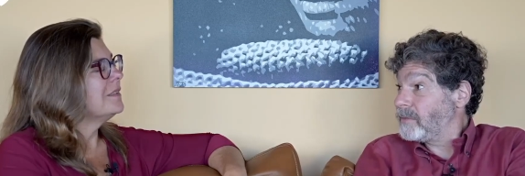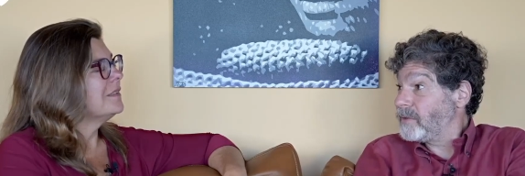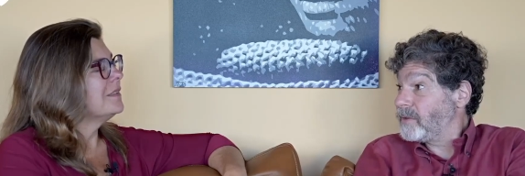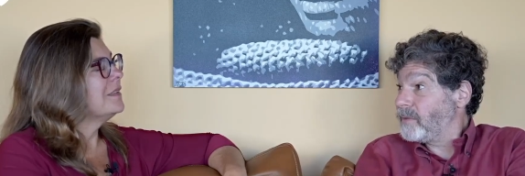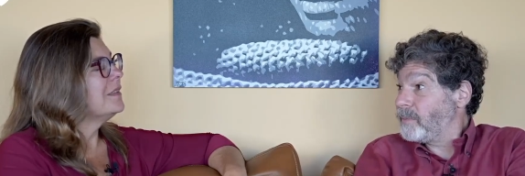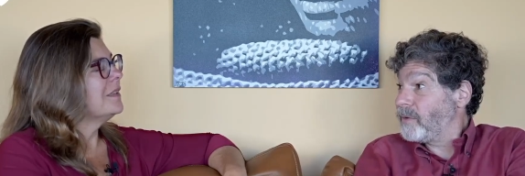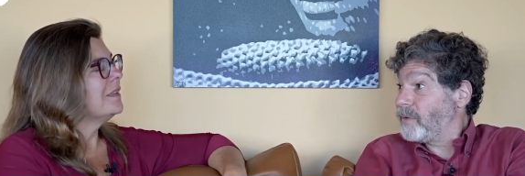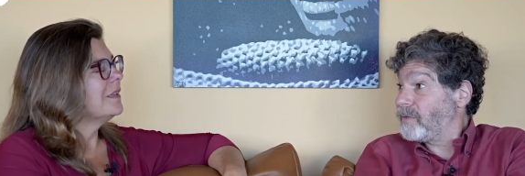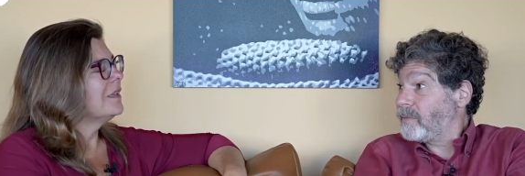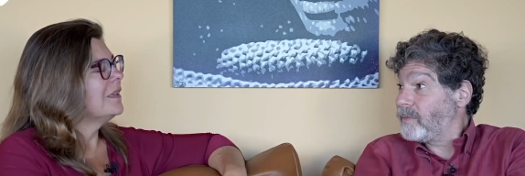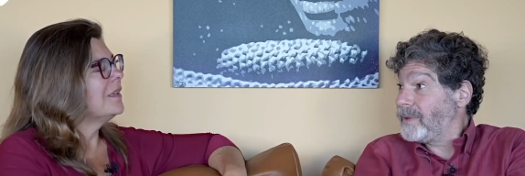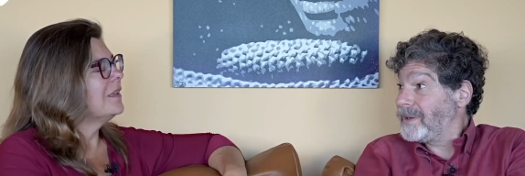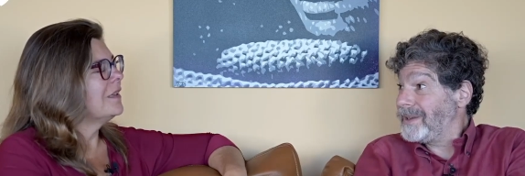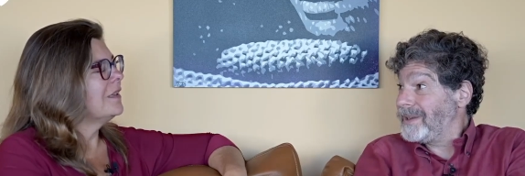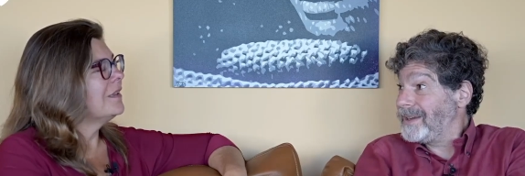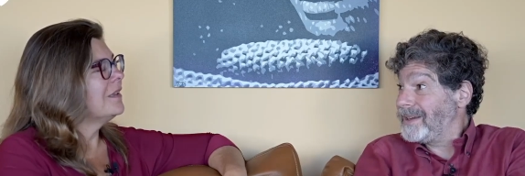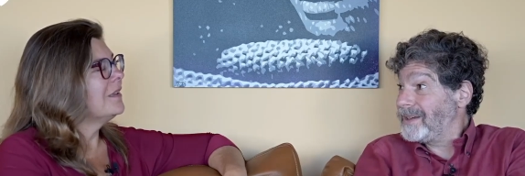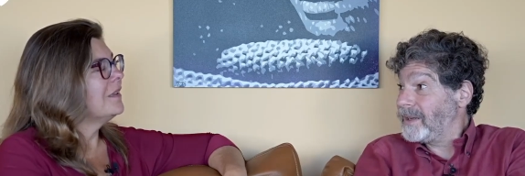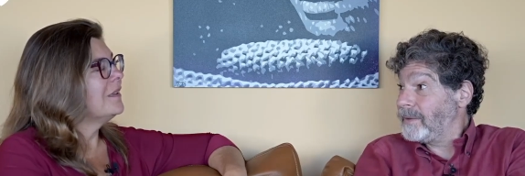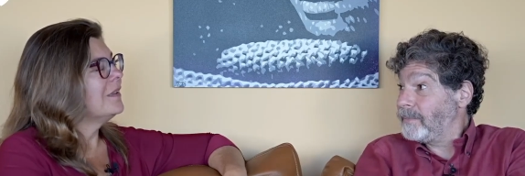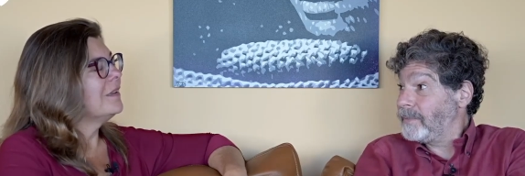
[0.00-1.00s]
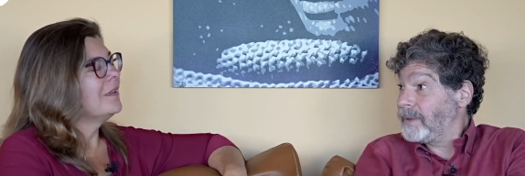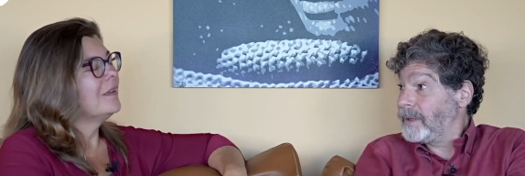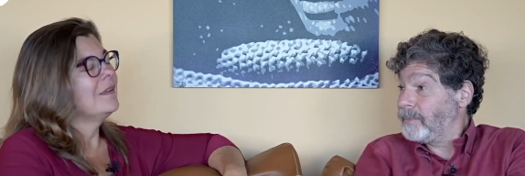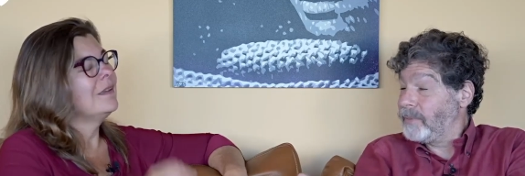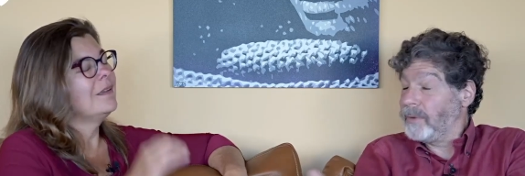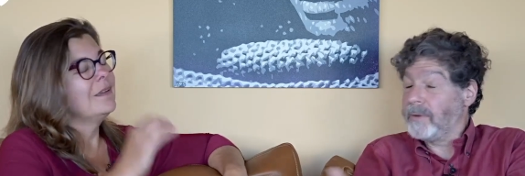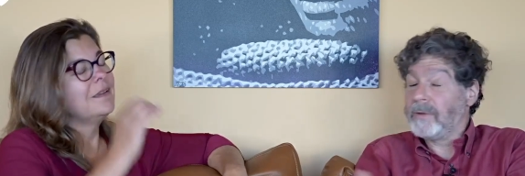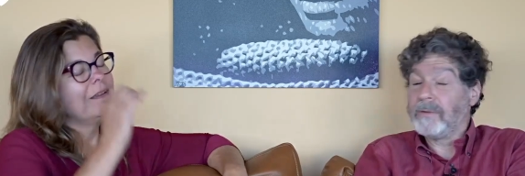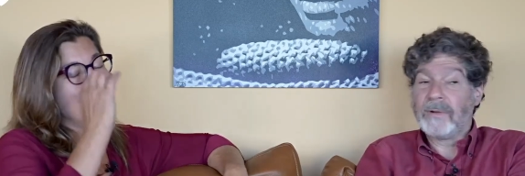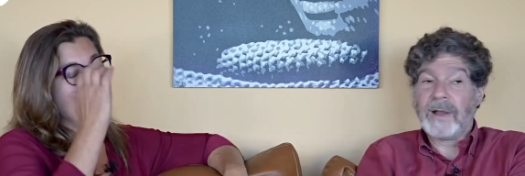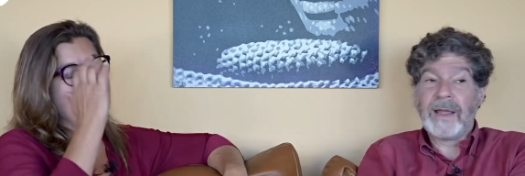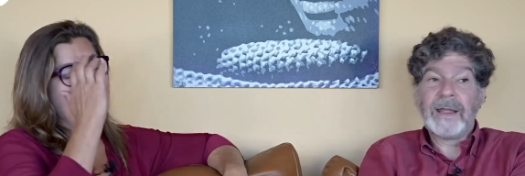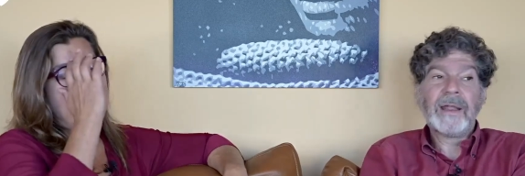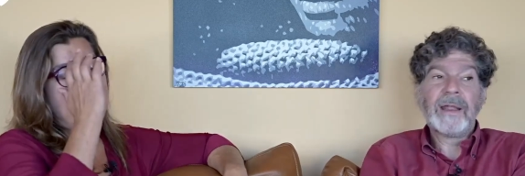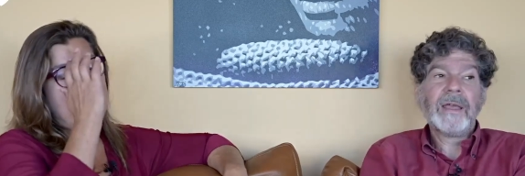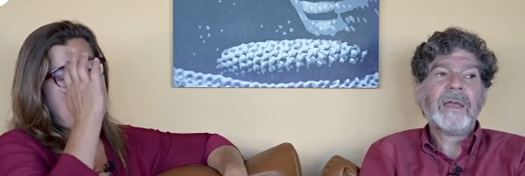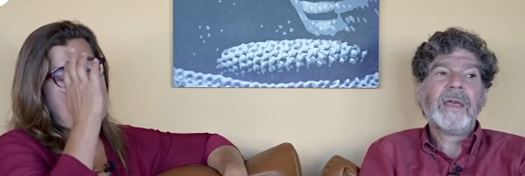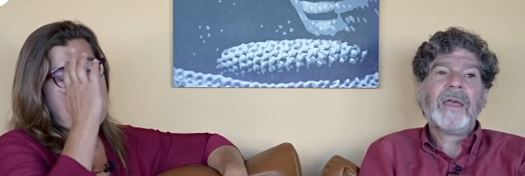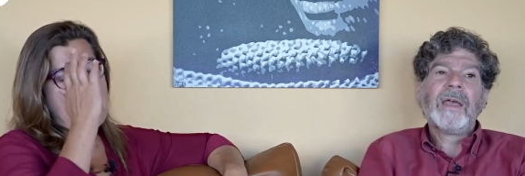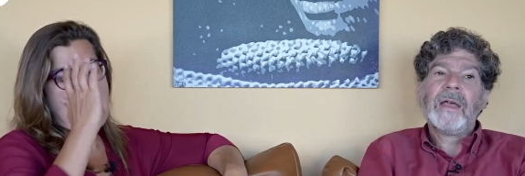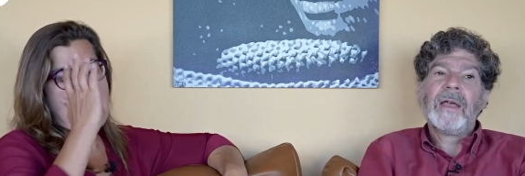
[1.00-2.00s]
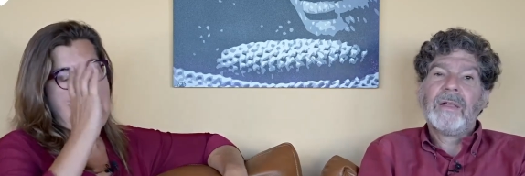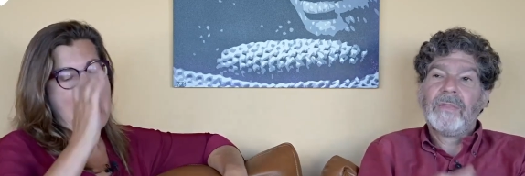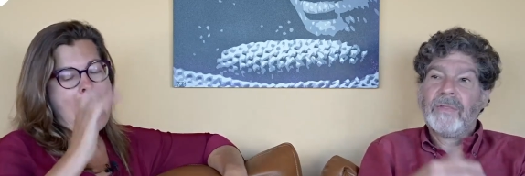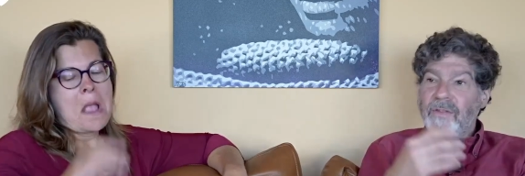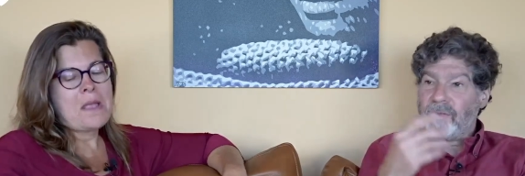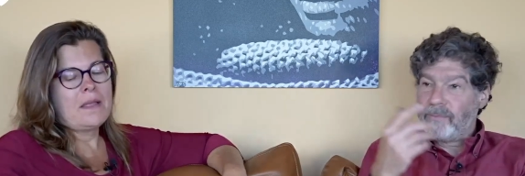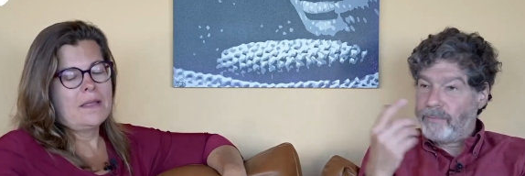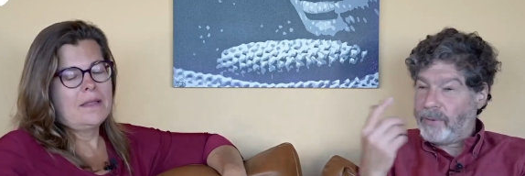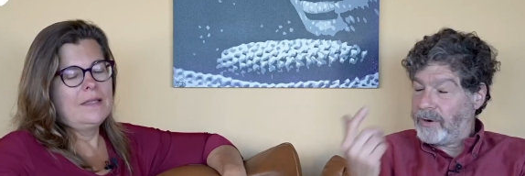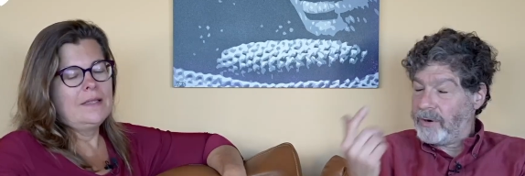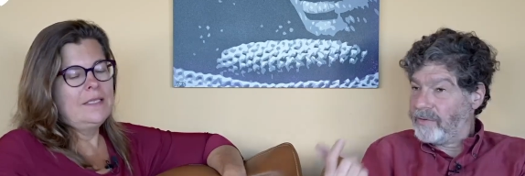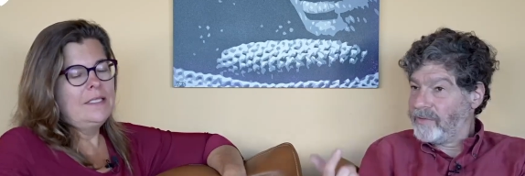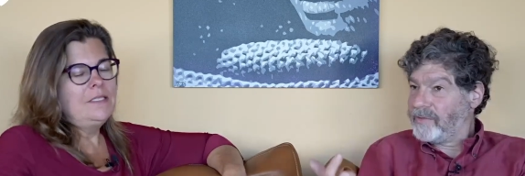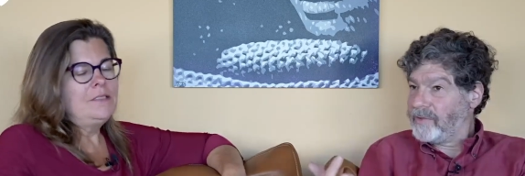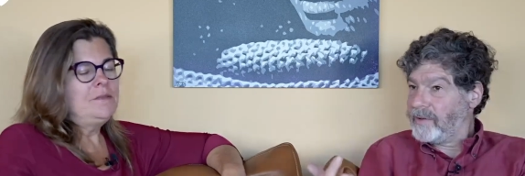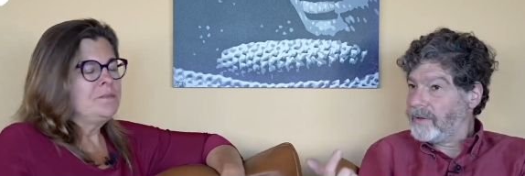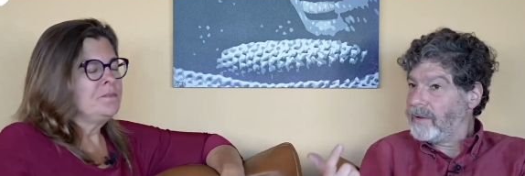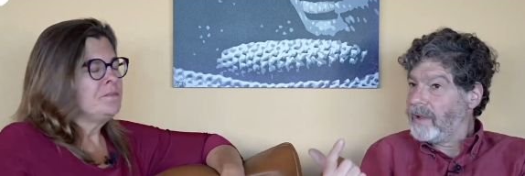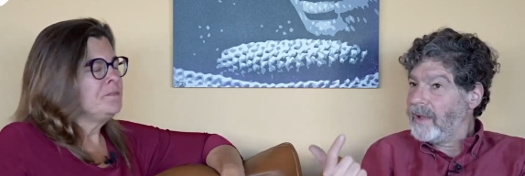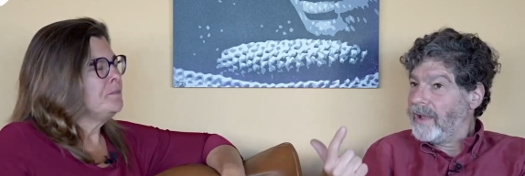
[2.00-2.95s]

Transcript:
Speaker 1: supposed to be teaching people, right? This person